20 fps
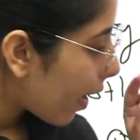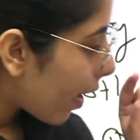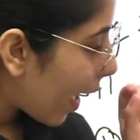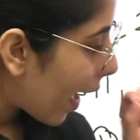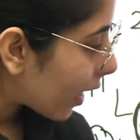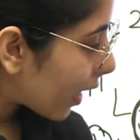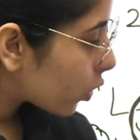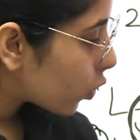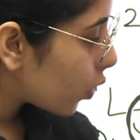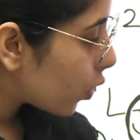
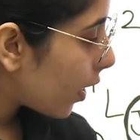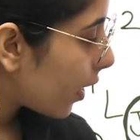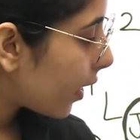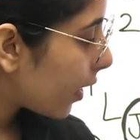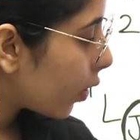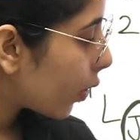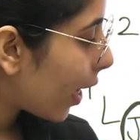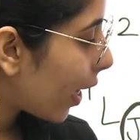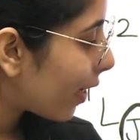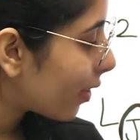Actually,
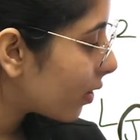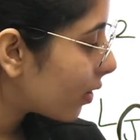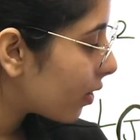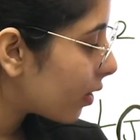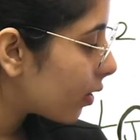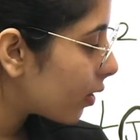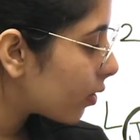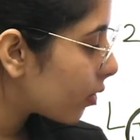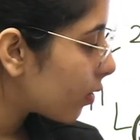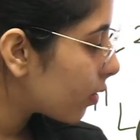you had
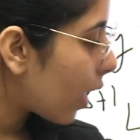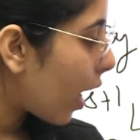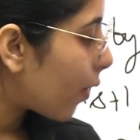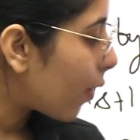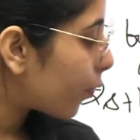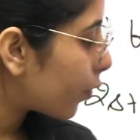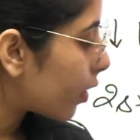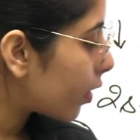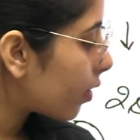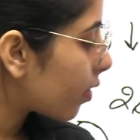this,
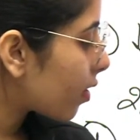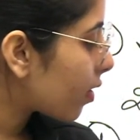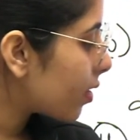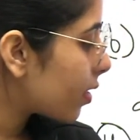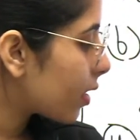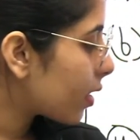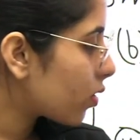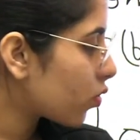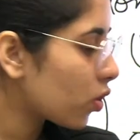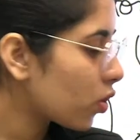after
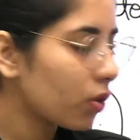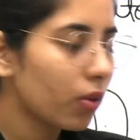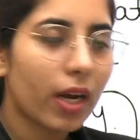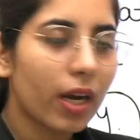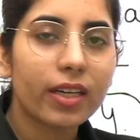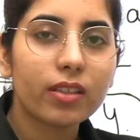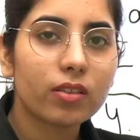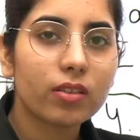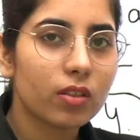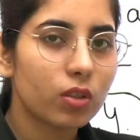transition you
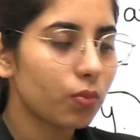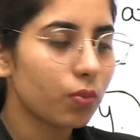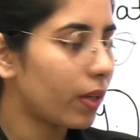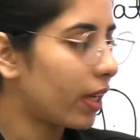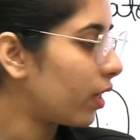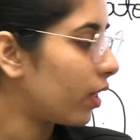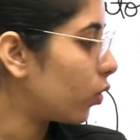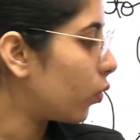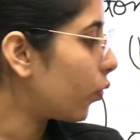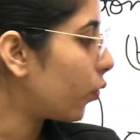had this
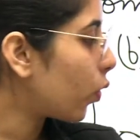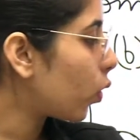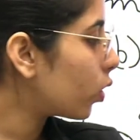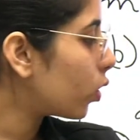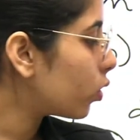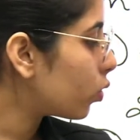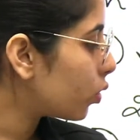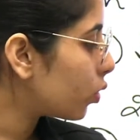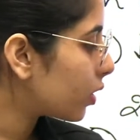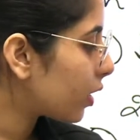value,
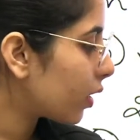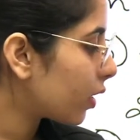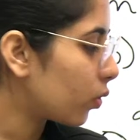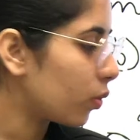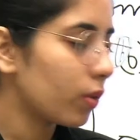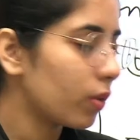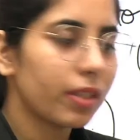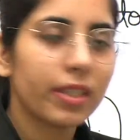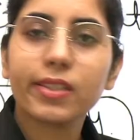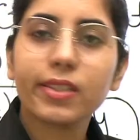4 to
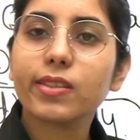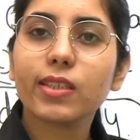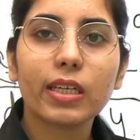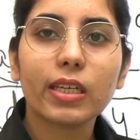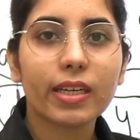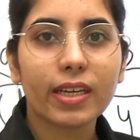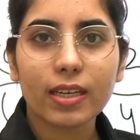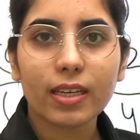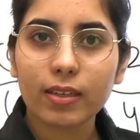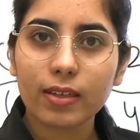0. It's
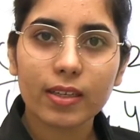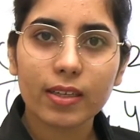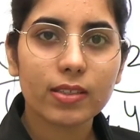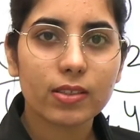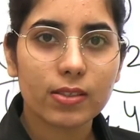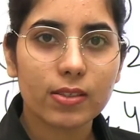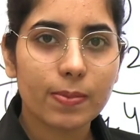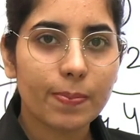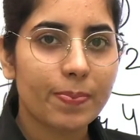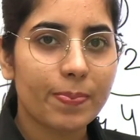a
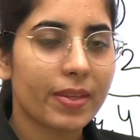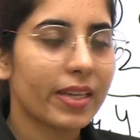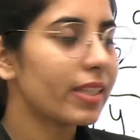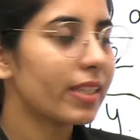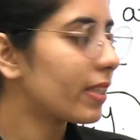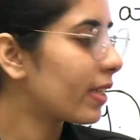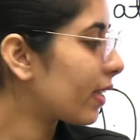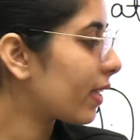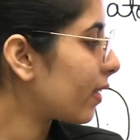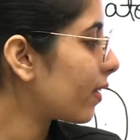decrease.
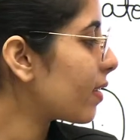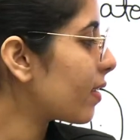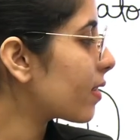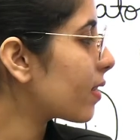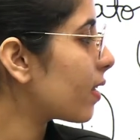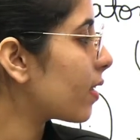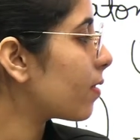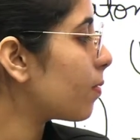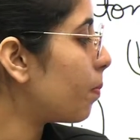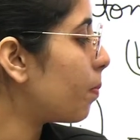It
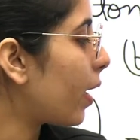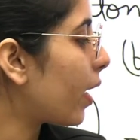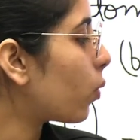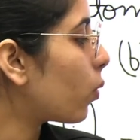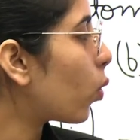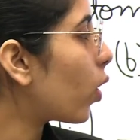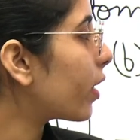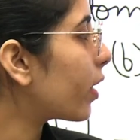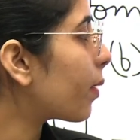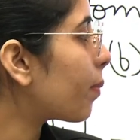decreases by
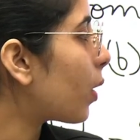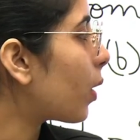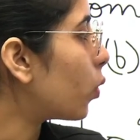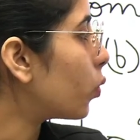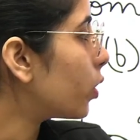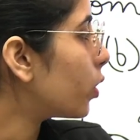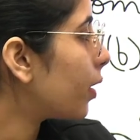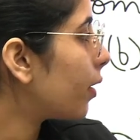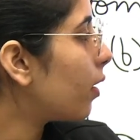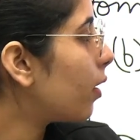what
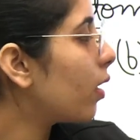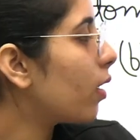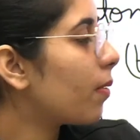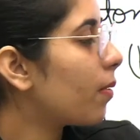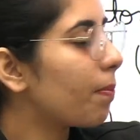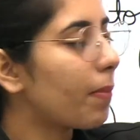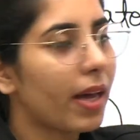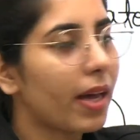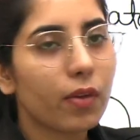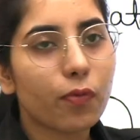amount?
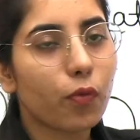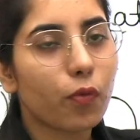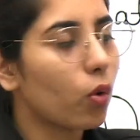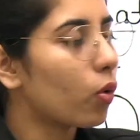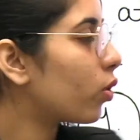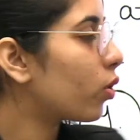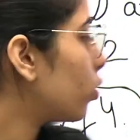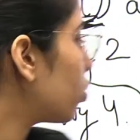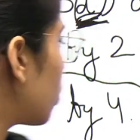By 4.